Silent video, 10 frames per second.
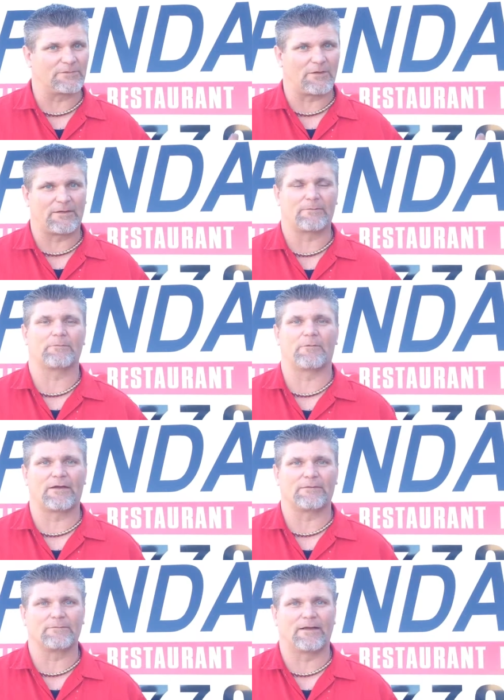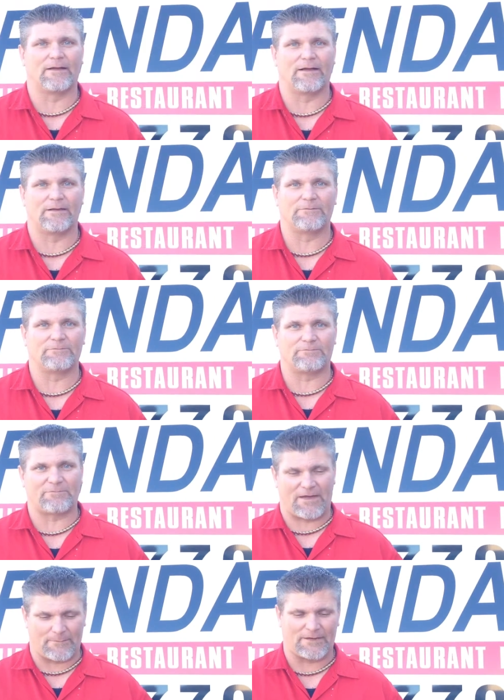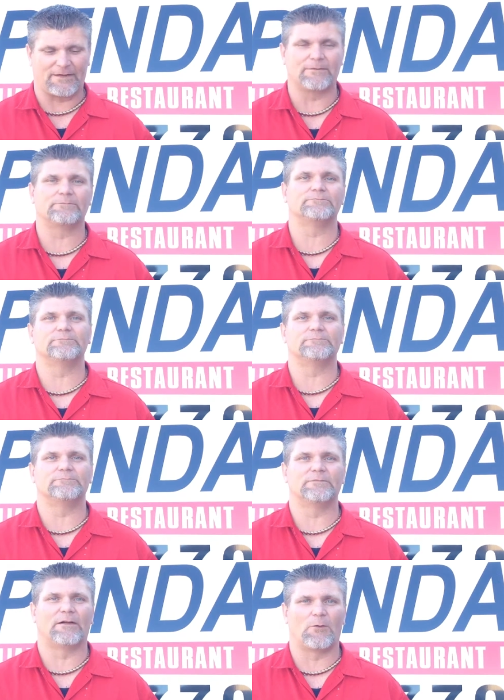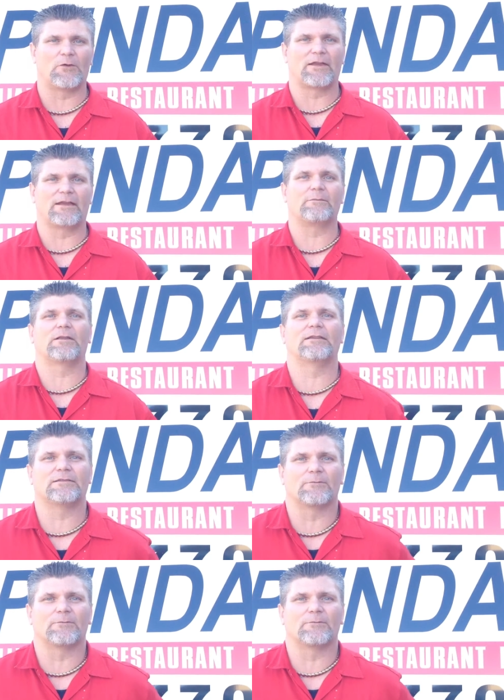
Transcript: great, great uh, family-oriented place